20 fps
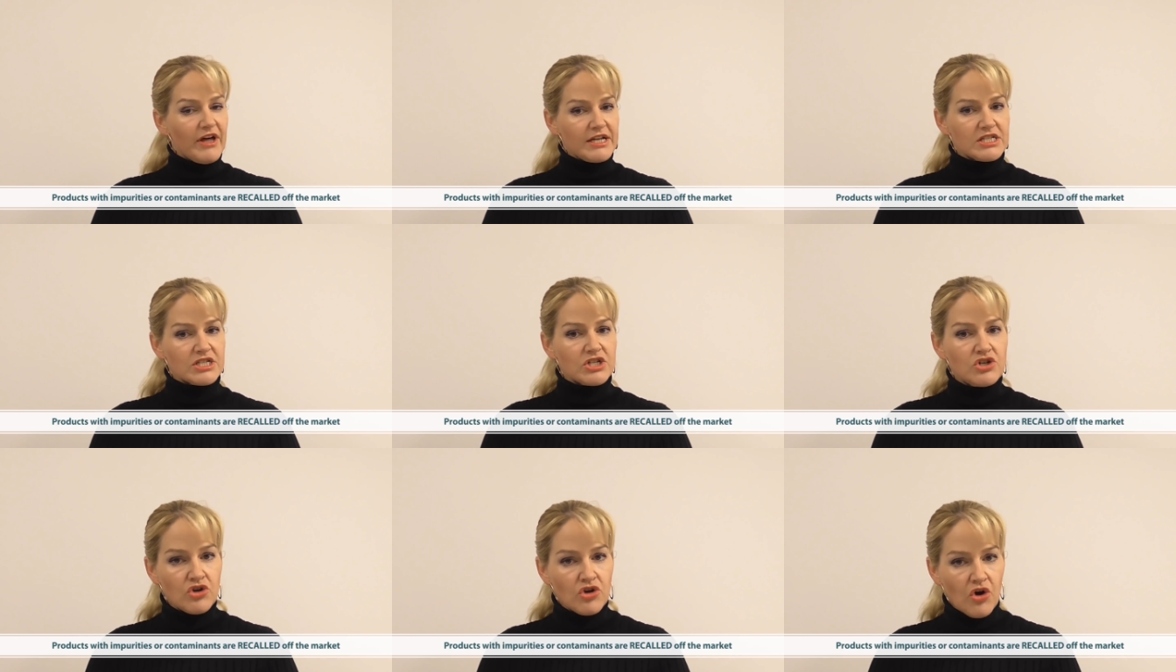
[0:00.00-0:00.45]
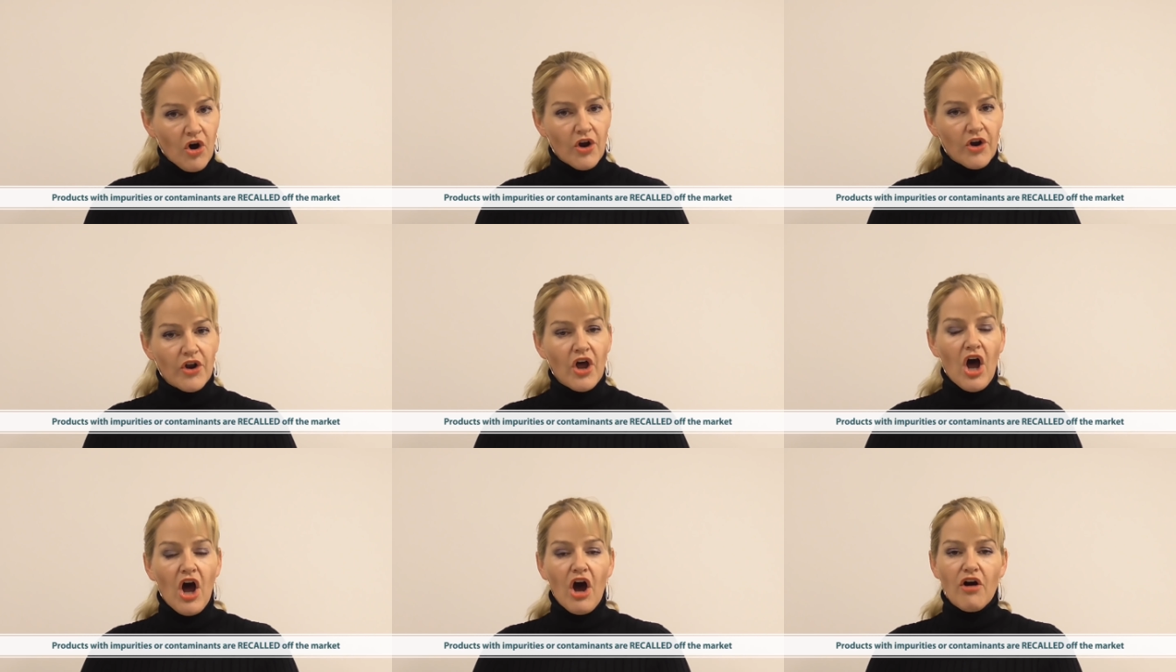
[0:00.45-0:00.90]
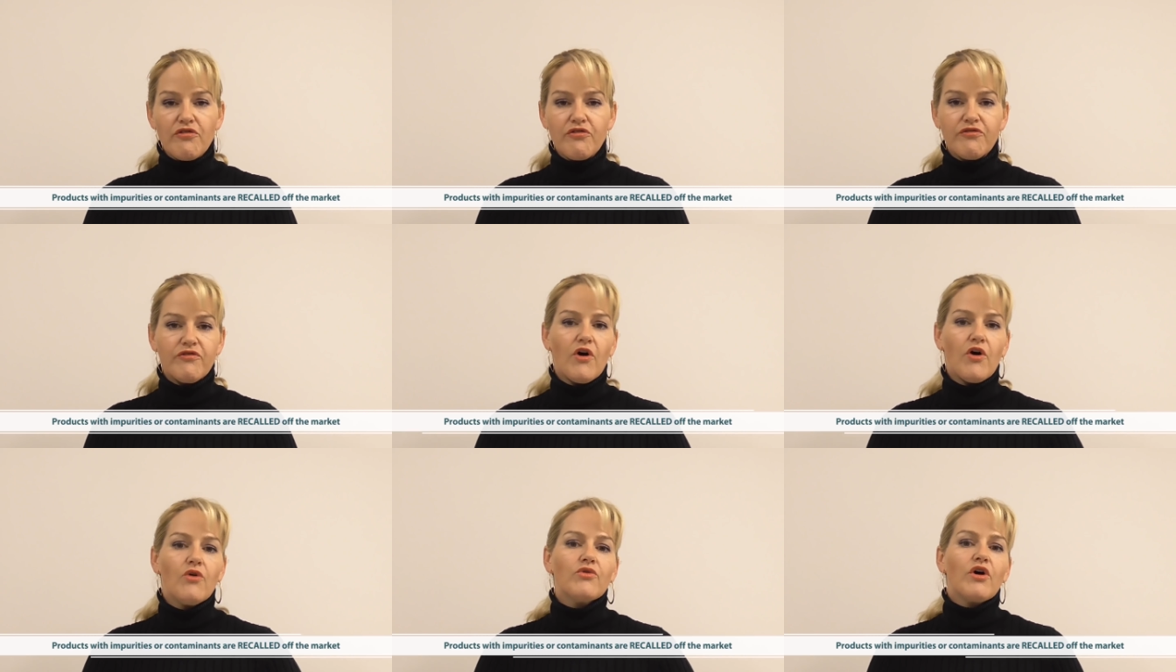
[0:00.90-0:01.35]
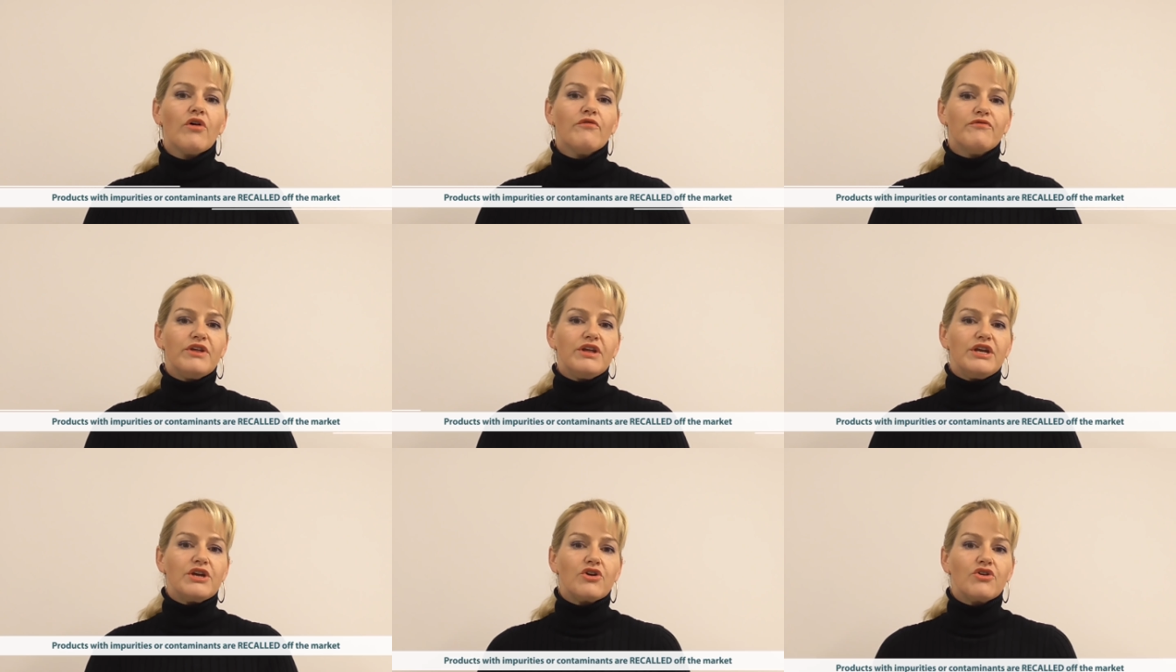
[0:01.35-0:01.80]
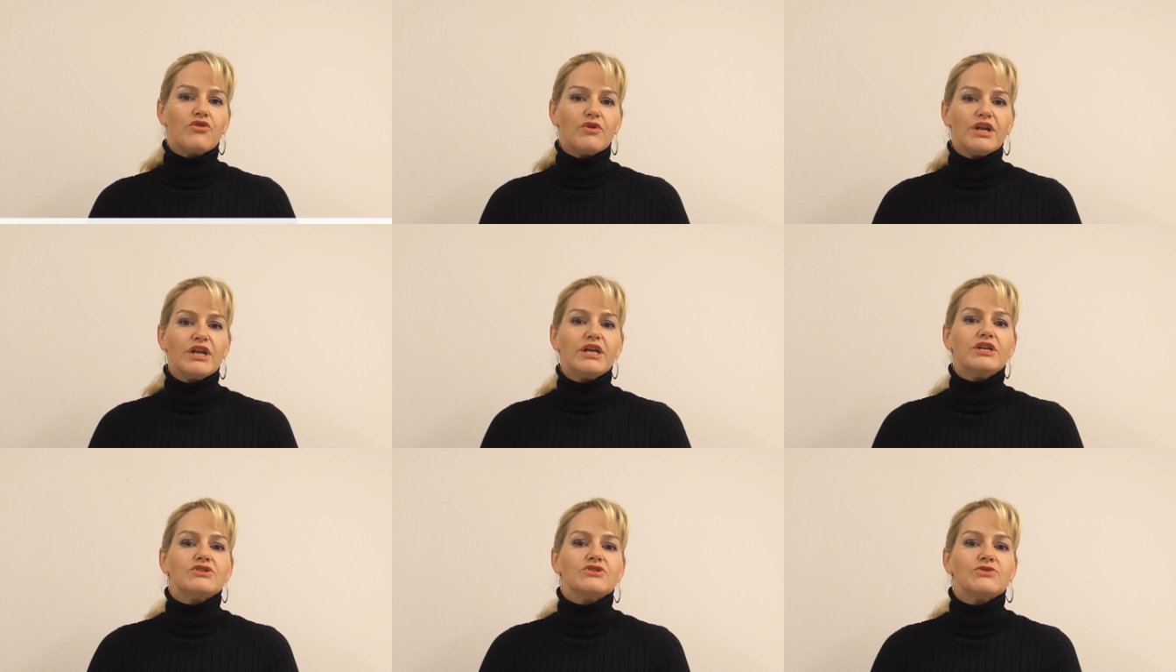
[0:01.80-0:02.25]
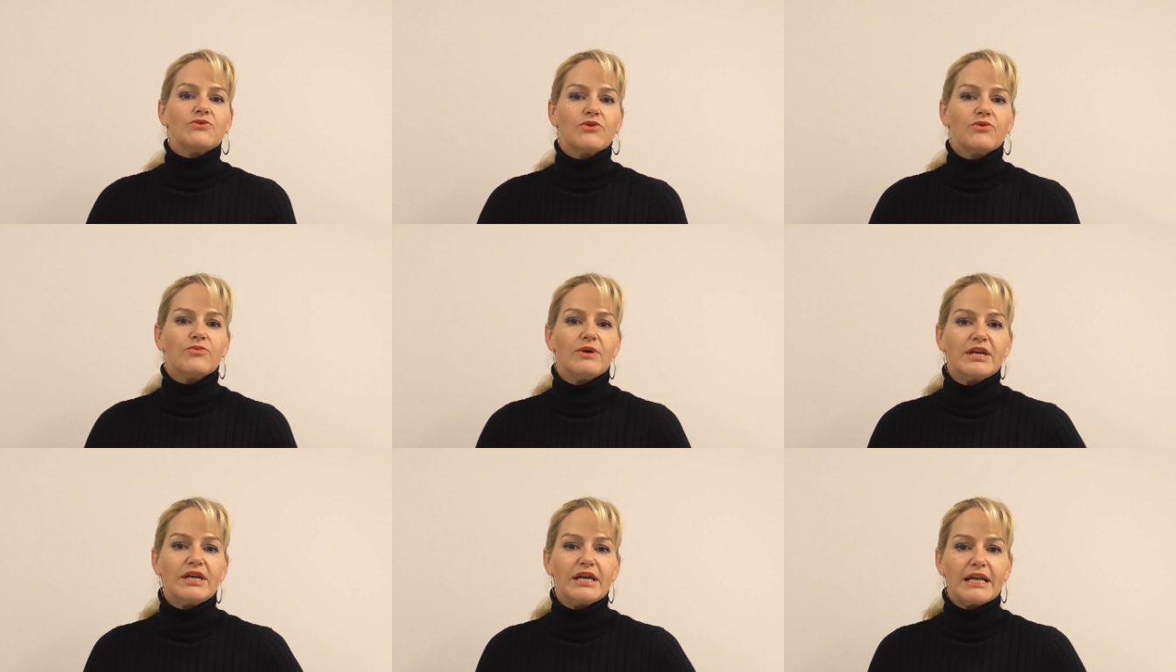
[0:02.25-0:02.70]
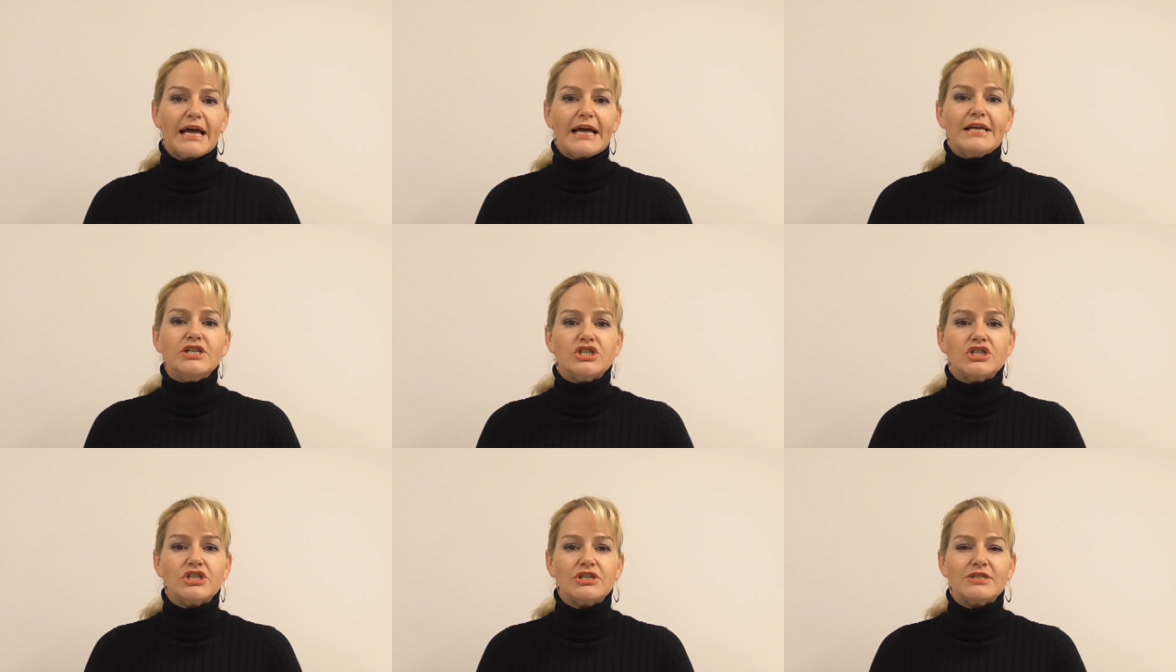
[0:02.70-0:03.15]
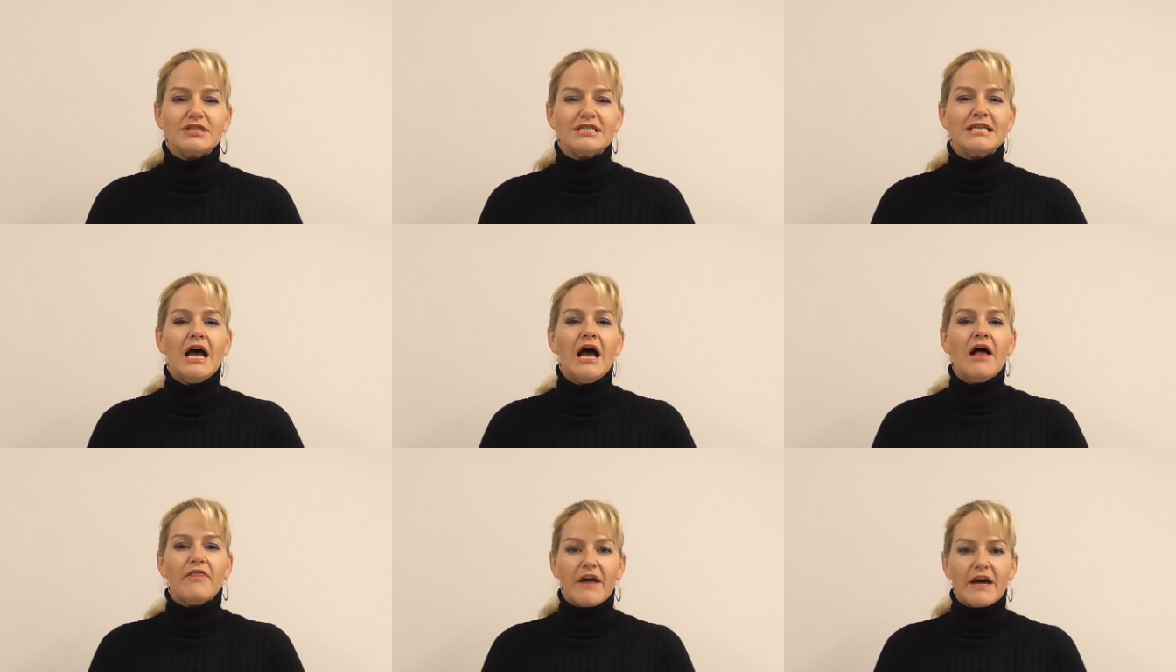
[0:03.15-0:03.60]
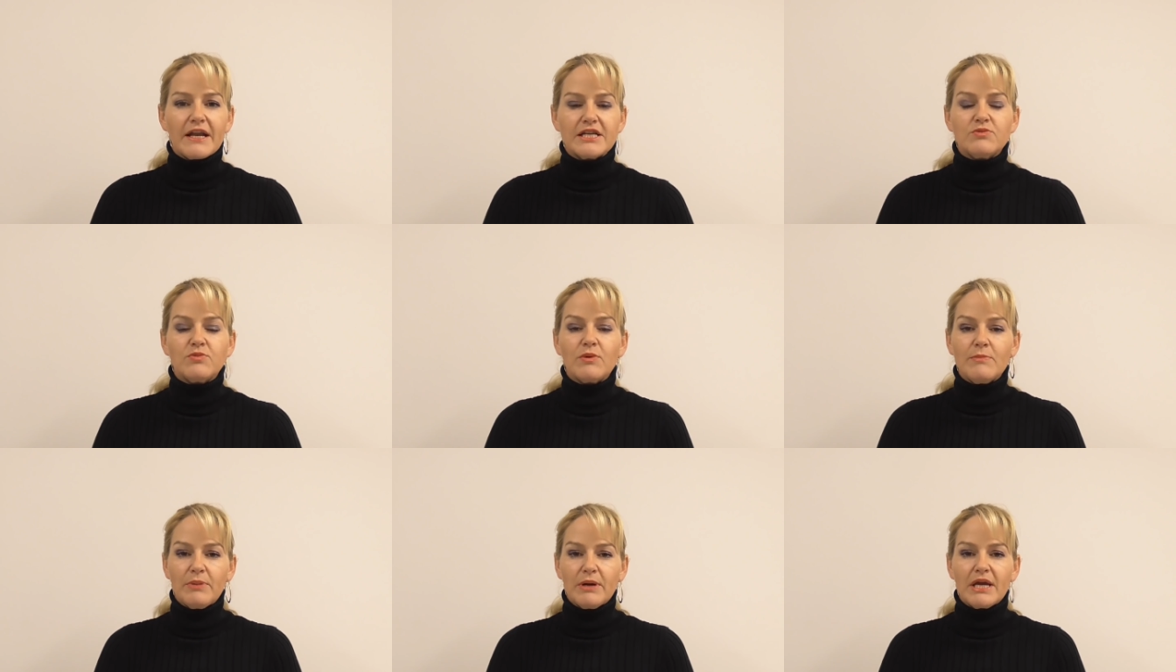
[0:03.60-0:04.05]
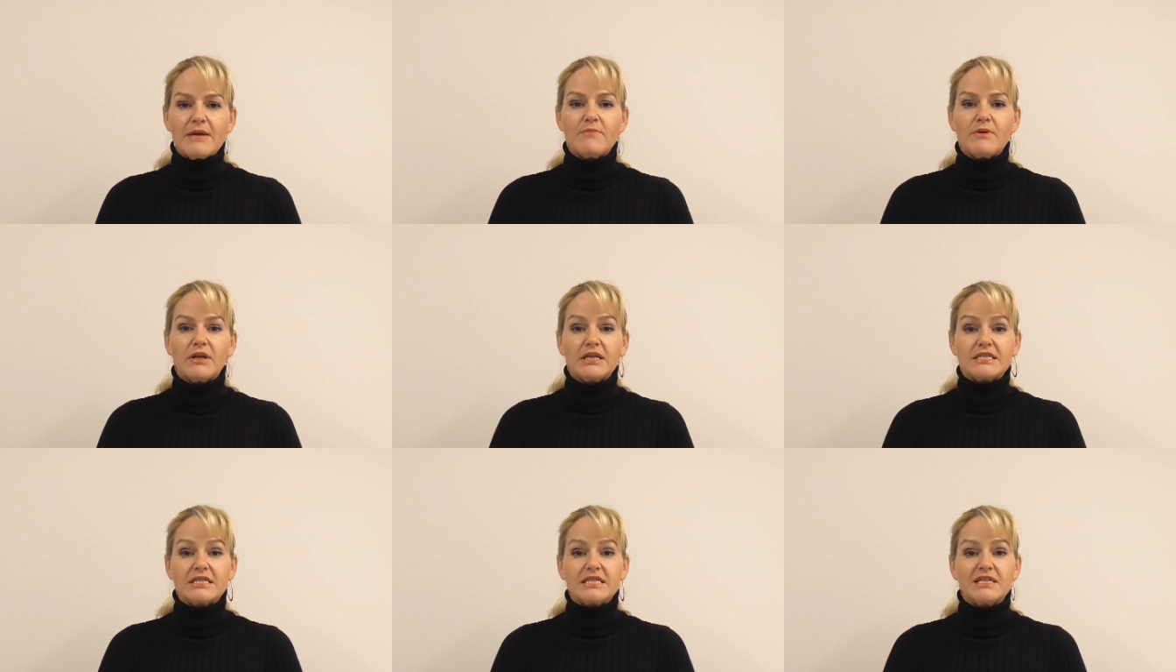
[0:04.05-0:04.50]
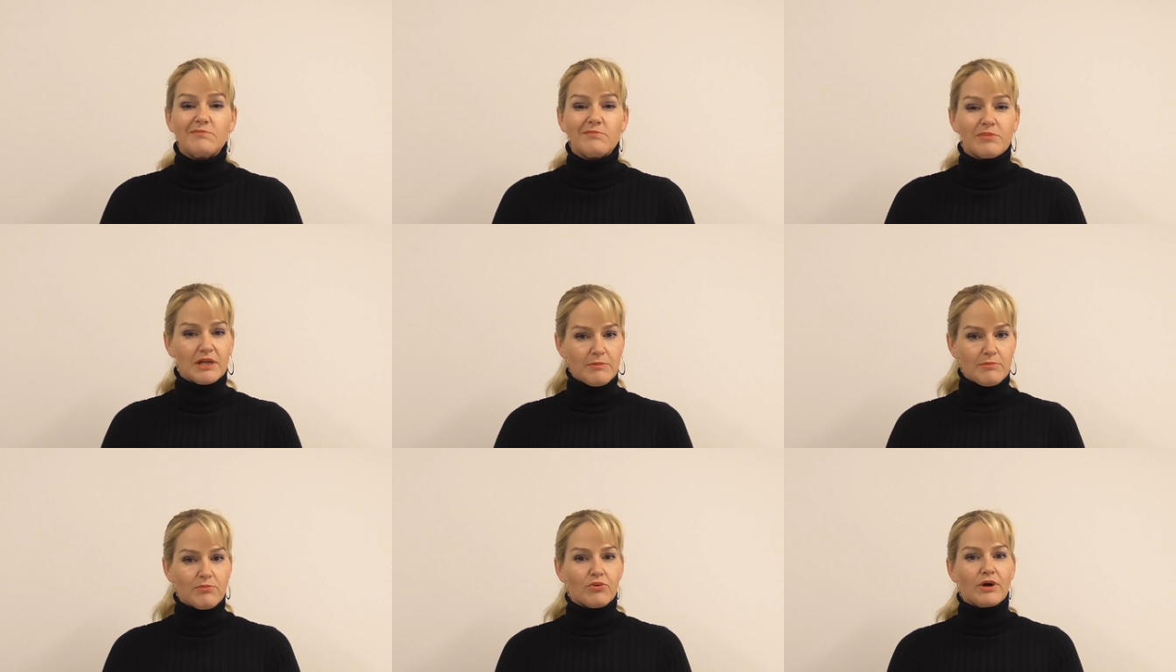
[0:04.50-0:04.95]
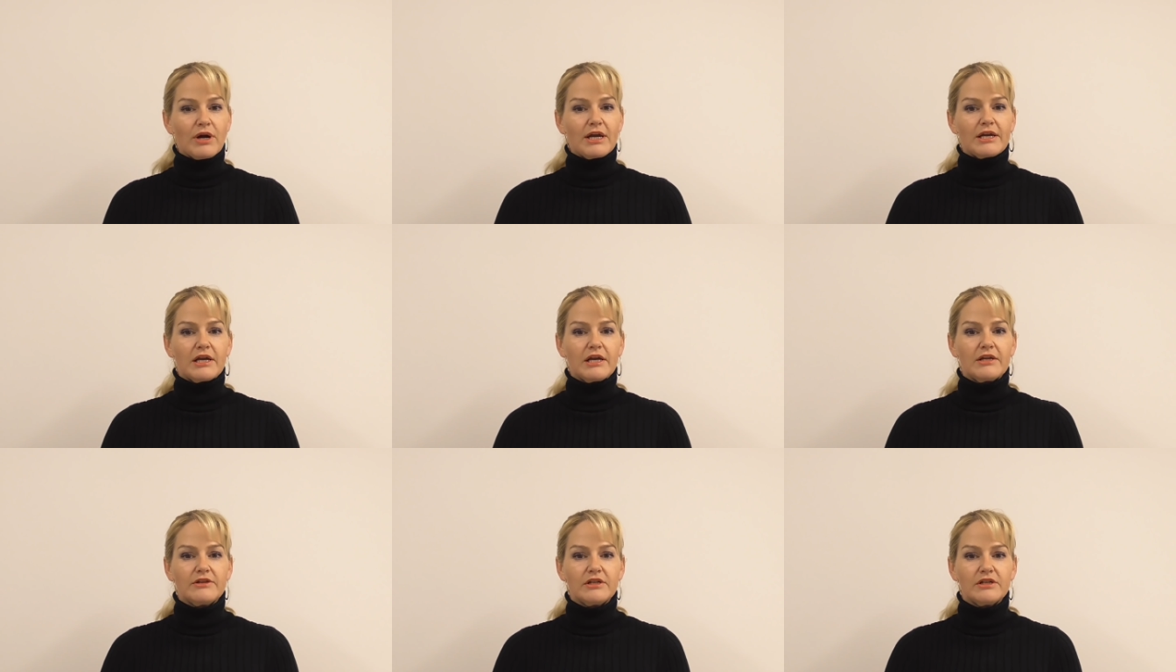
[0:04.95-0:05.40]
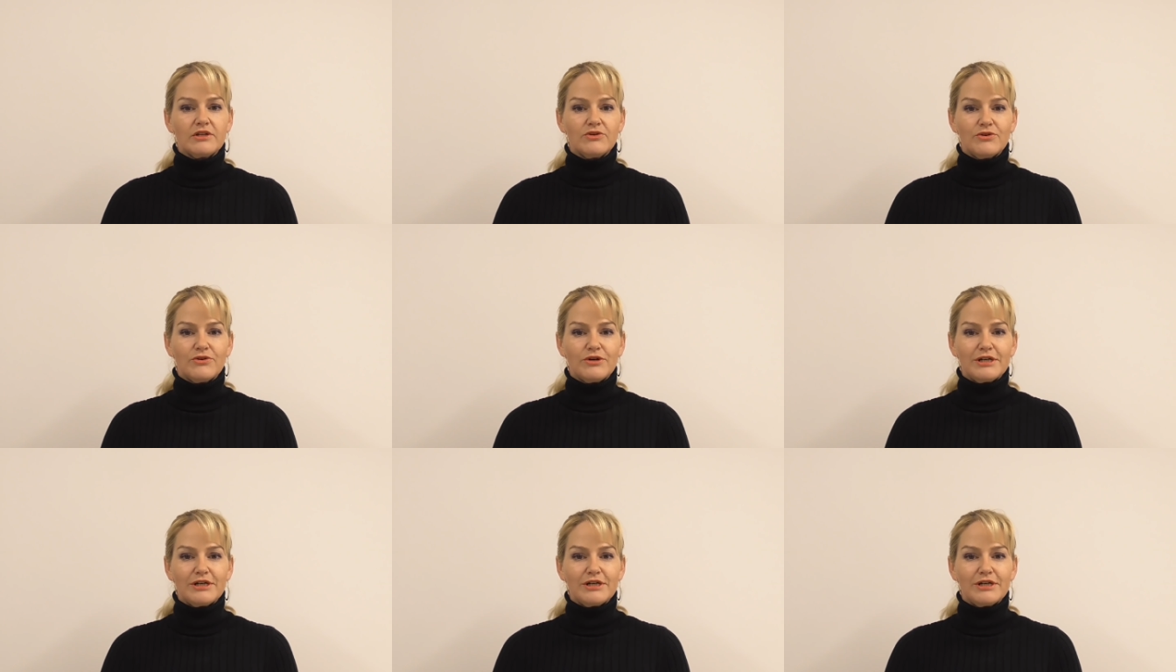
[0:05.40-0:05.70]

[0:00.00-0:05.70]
But that is not a fault of the ingredients or the regulations. That is when people are simply breaking the